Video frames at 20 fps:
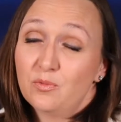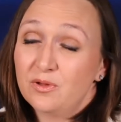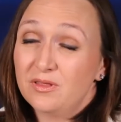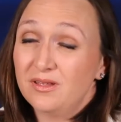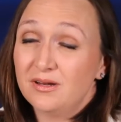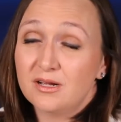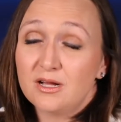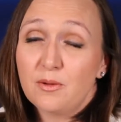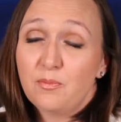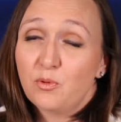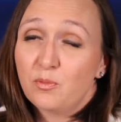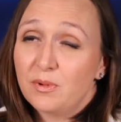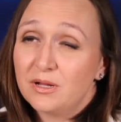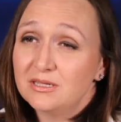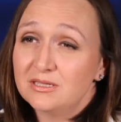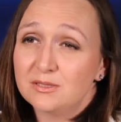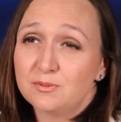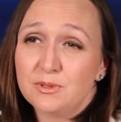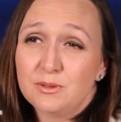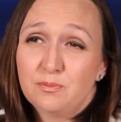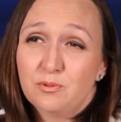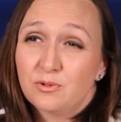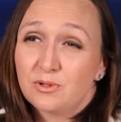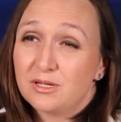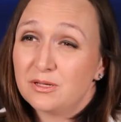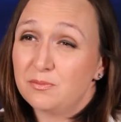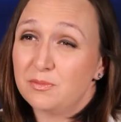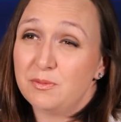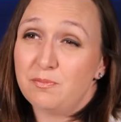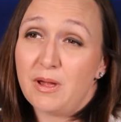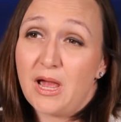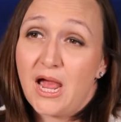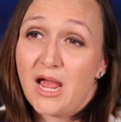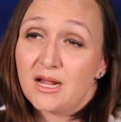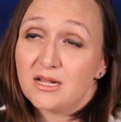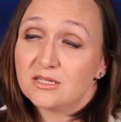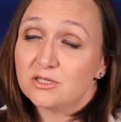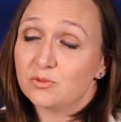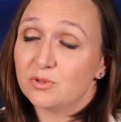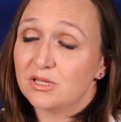within a couple months, people can be
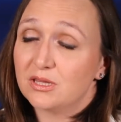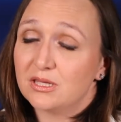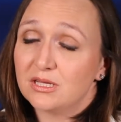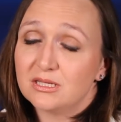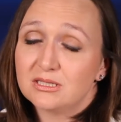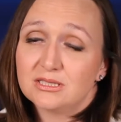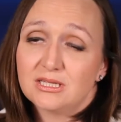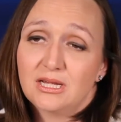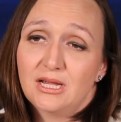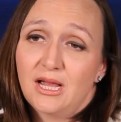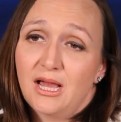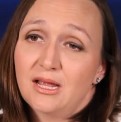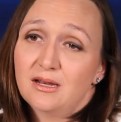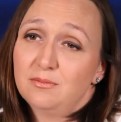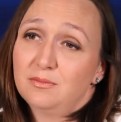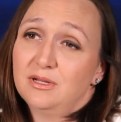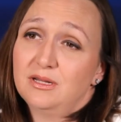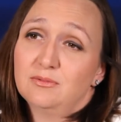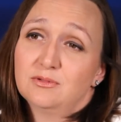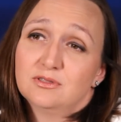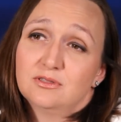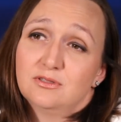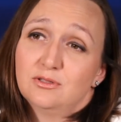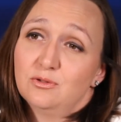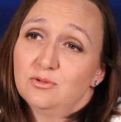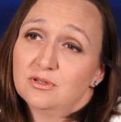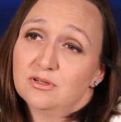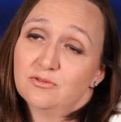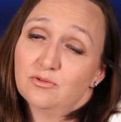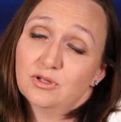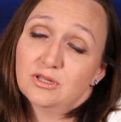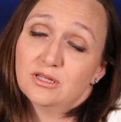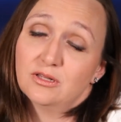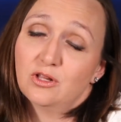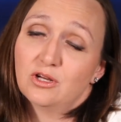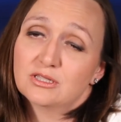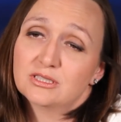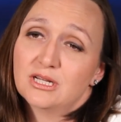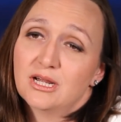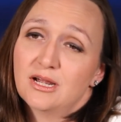back doing things they hadn't been able to do in a really long